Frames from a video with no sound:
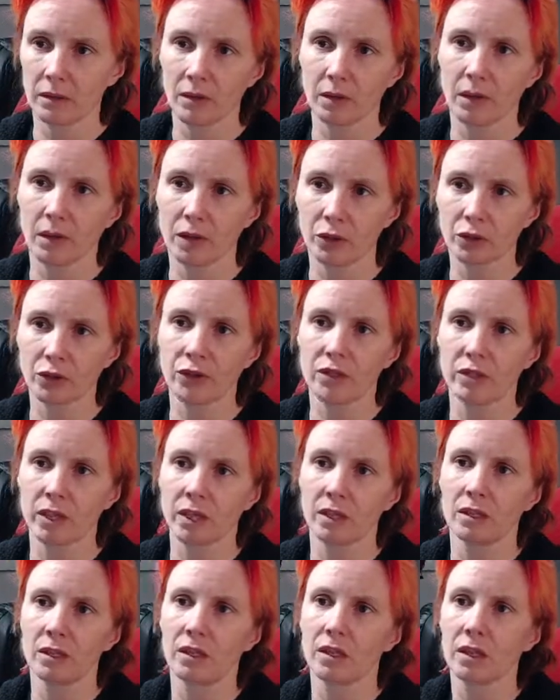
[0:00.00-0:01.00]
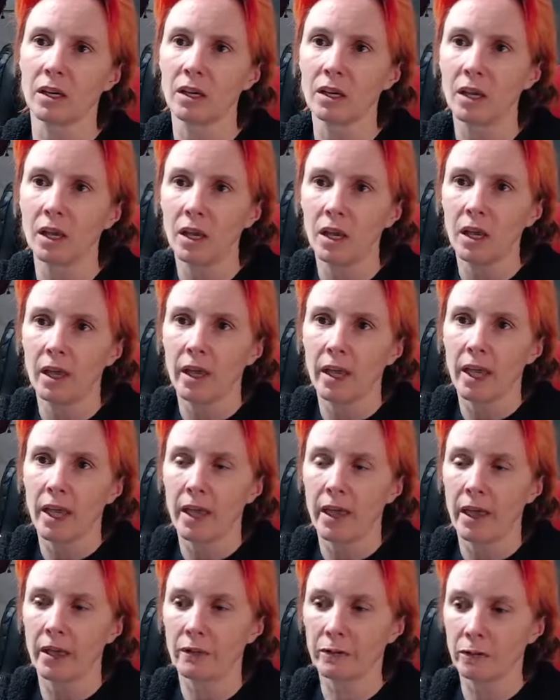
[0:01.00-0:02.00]
understanding that
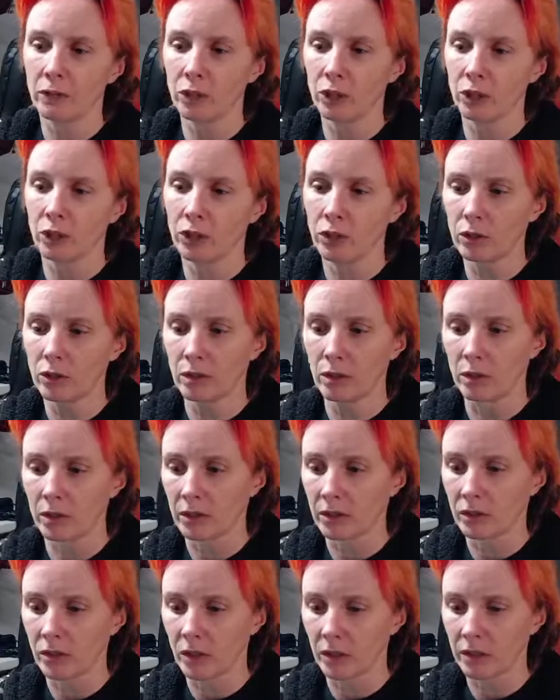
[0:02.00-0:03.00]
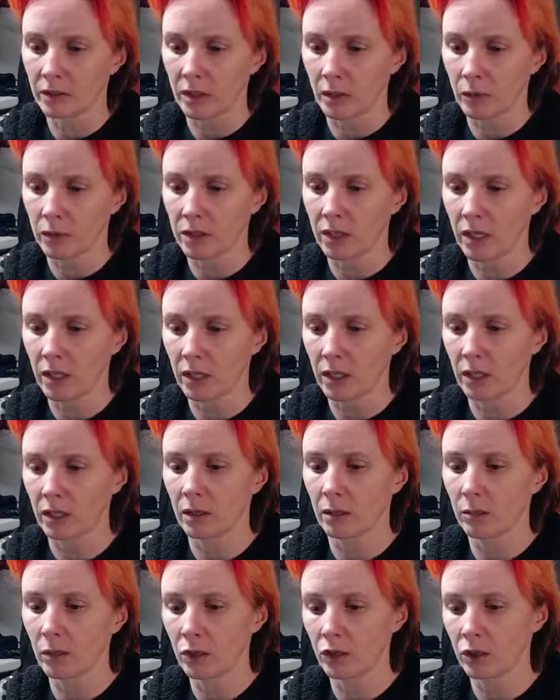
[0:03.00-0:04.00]
every year, as long as I was taking
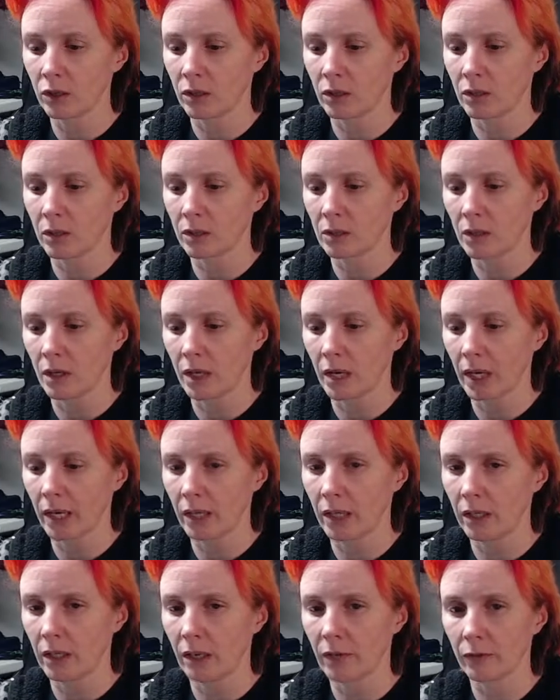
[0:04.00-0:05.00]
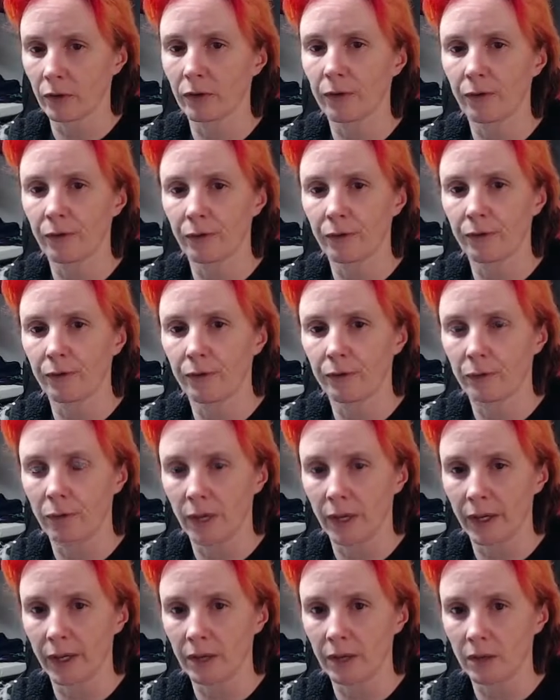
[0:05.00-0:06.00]
commissions, every
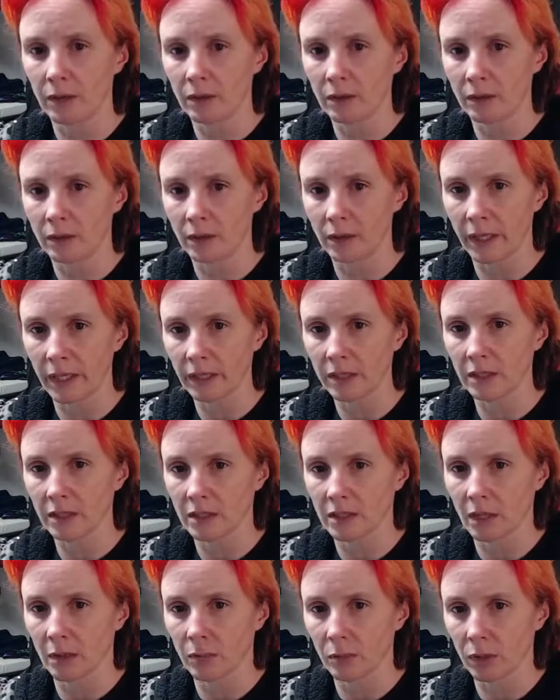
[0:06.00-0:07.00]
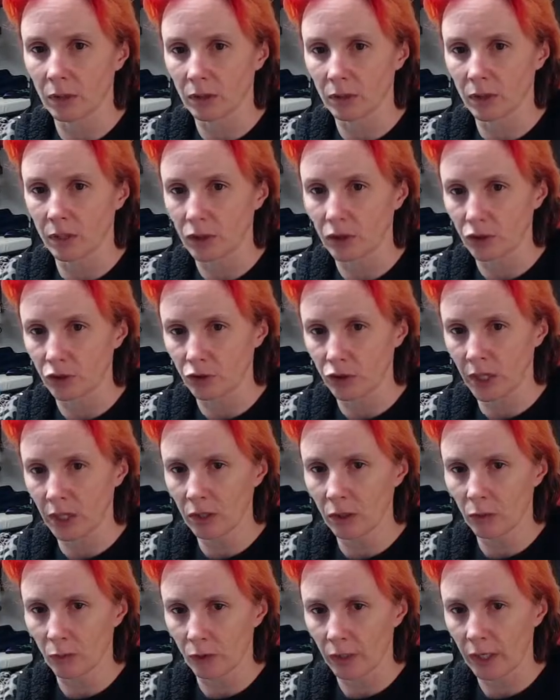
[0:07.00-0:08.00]
like late December into
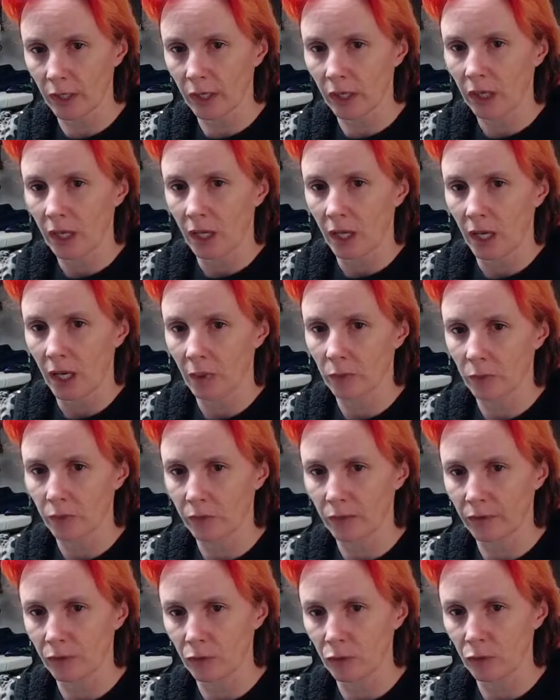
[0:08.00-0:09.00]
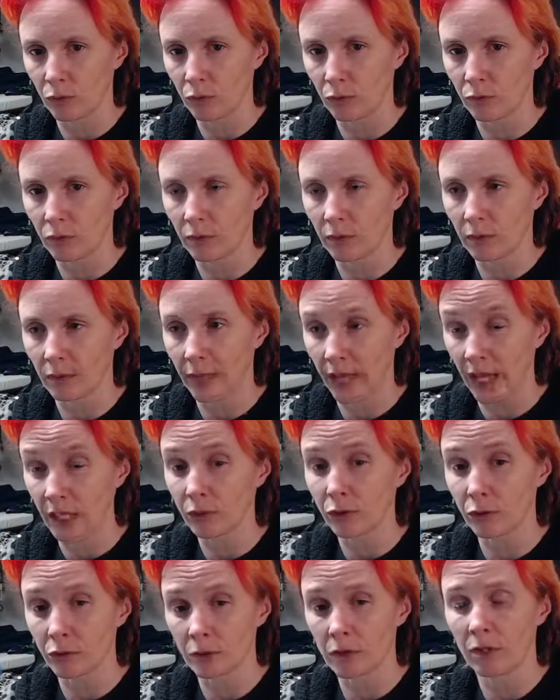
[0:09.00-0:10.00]
January, I would review
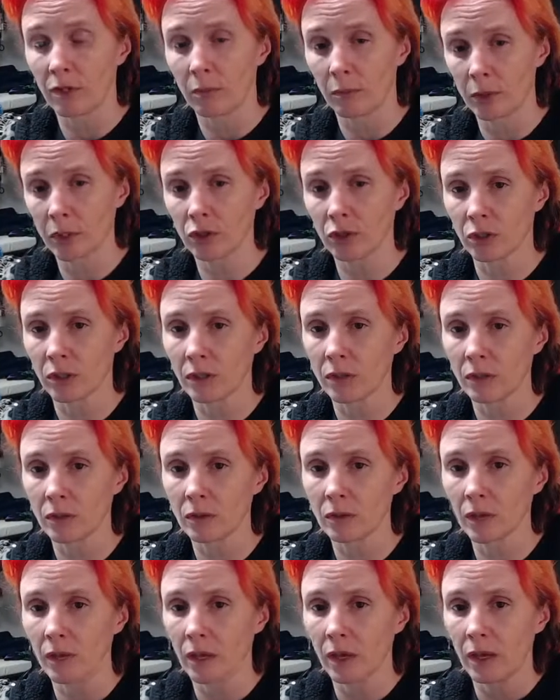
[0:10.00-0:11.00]
that year's commissions,